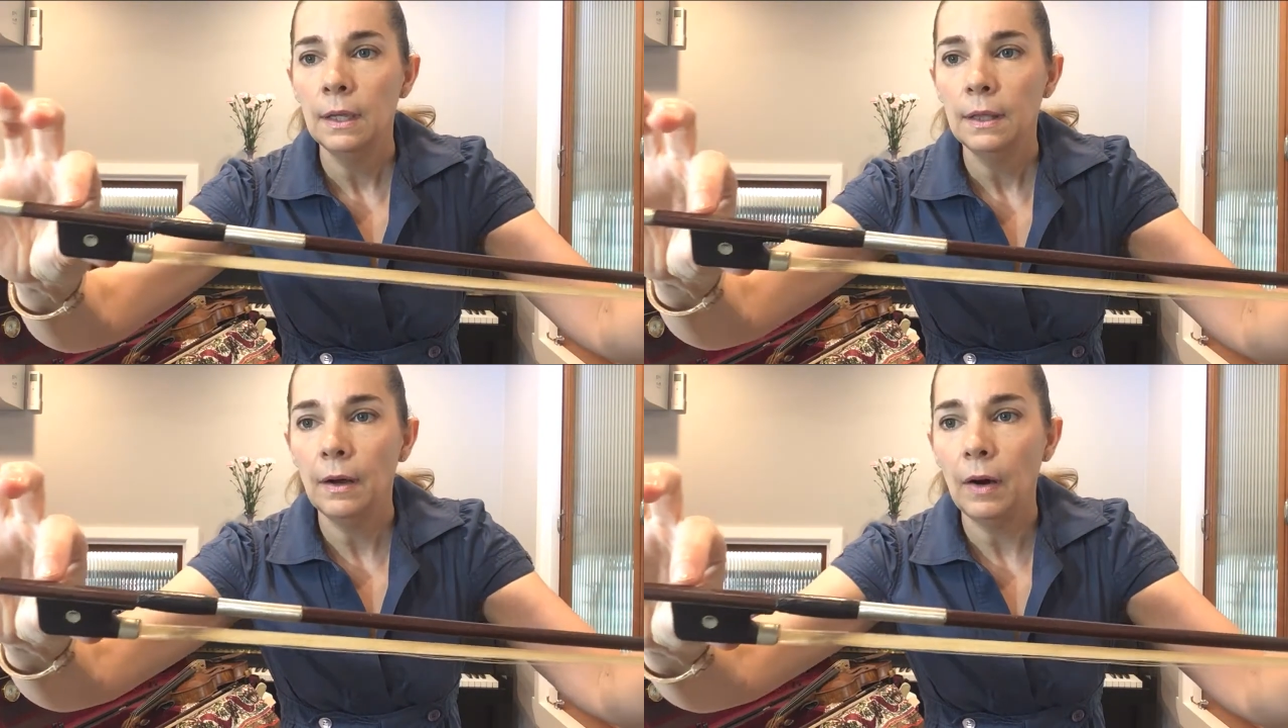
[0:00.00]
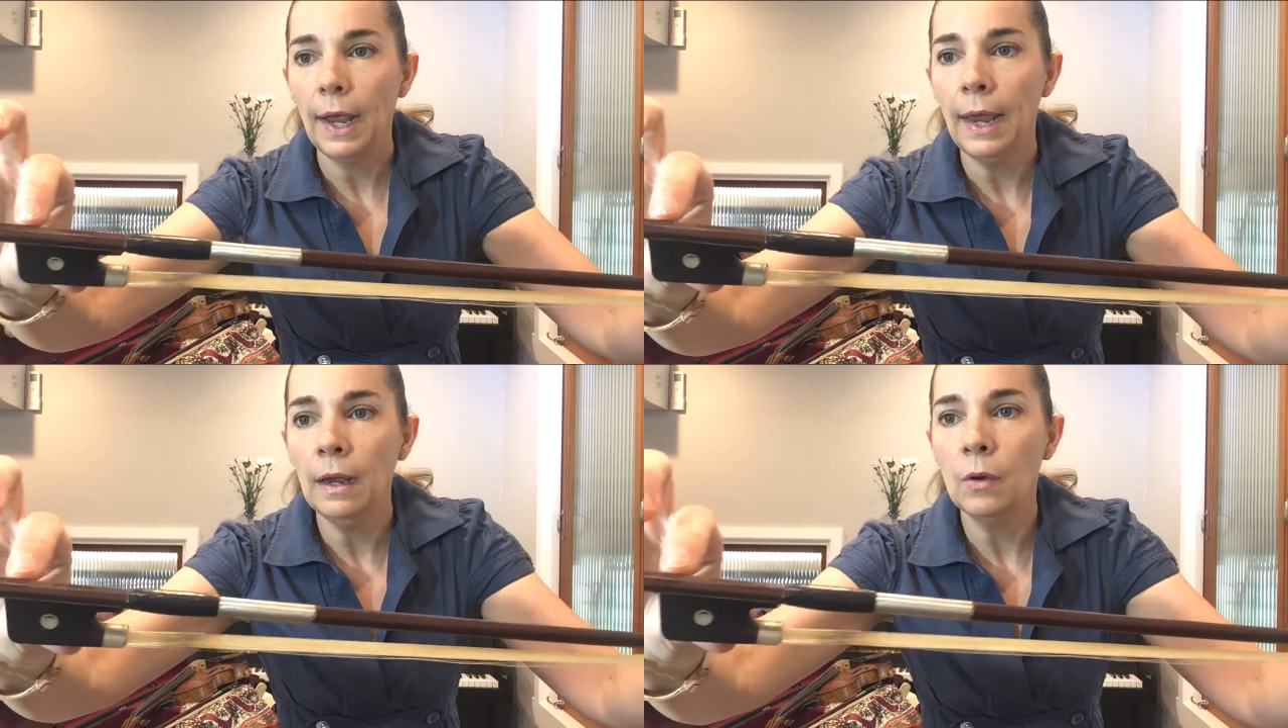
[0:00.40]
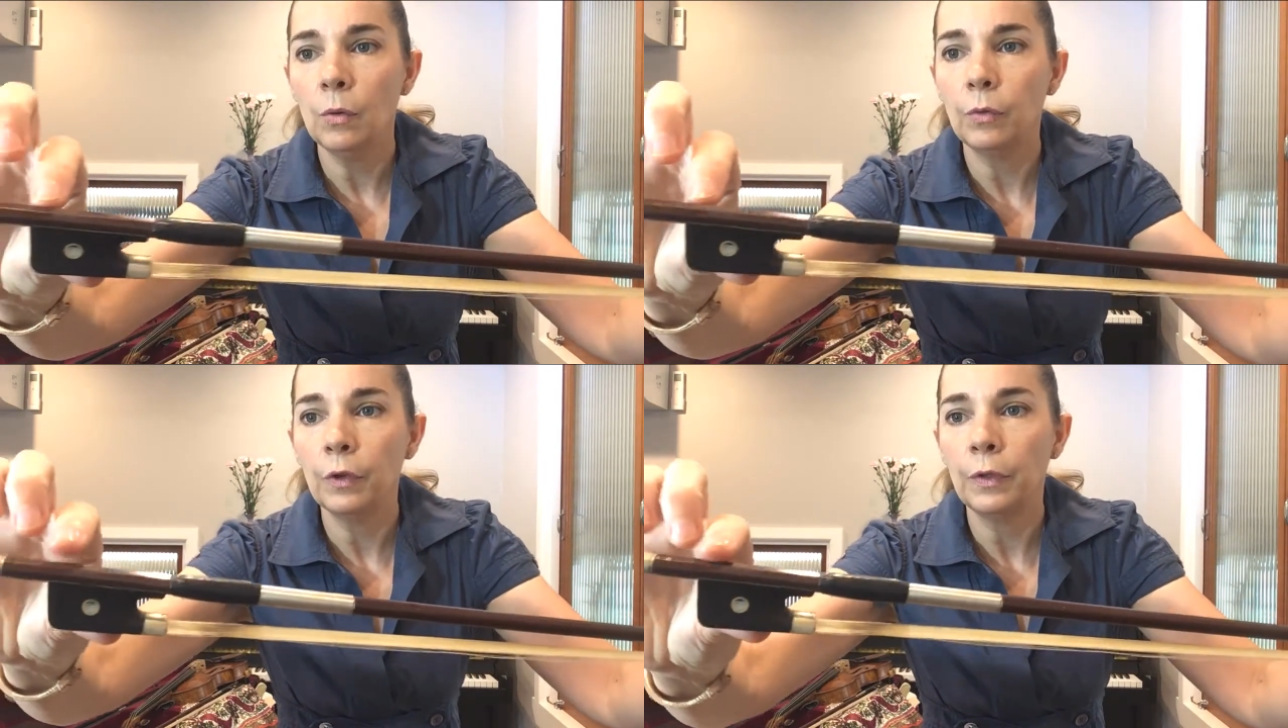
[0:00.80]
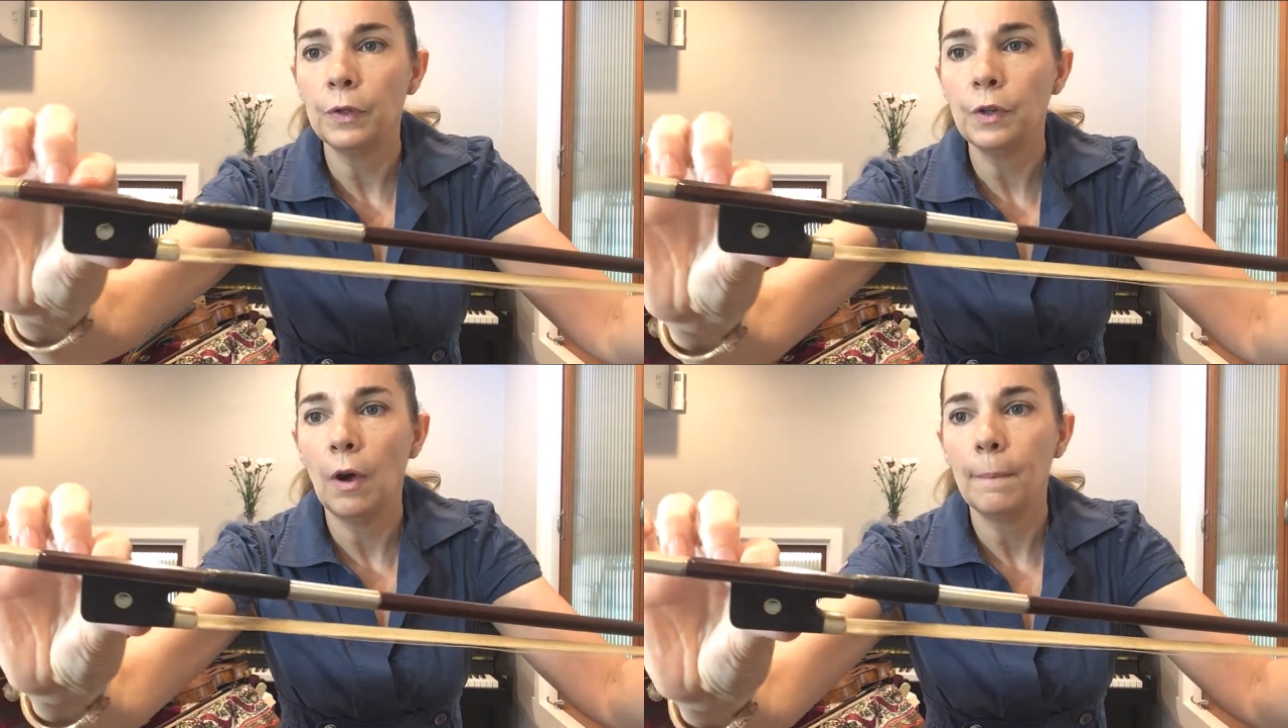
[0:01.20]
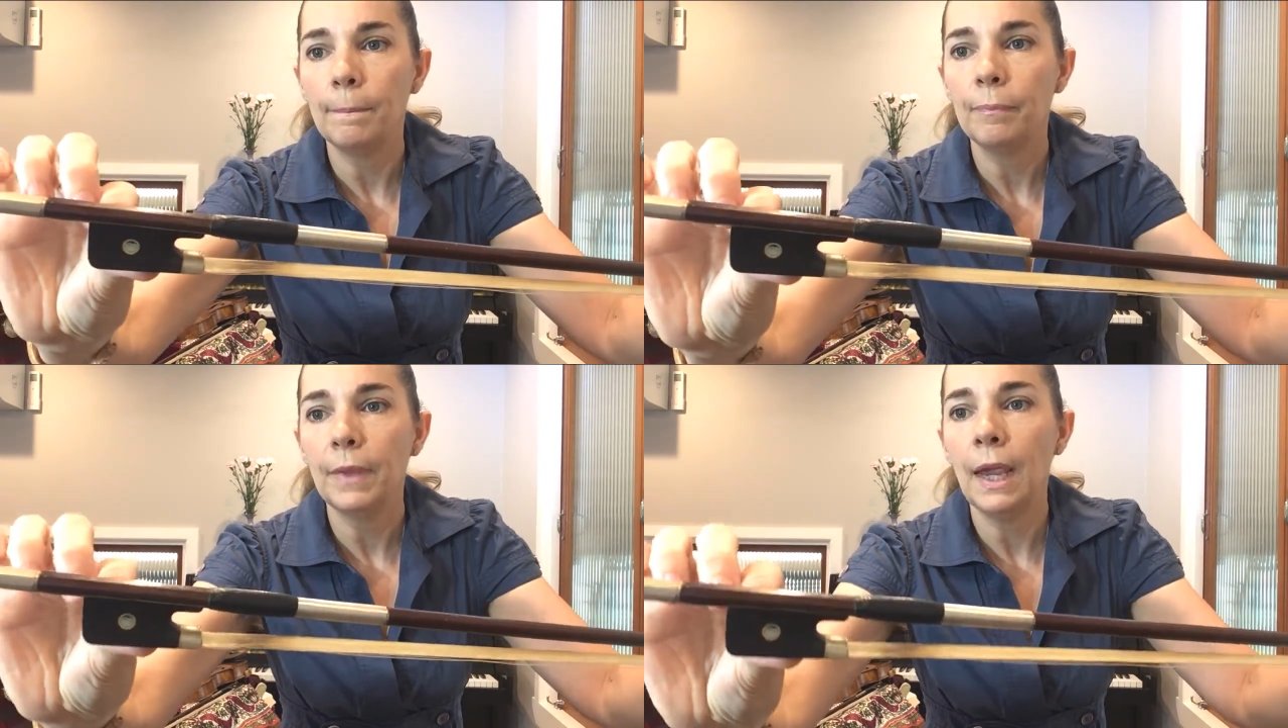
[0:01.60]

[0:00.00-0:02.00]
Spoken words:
there are angles on the top.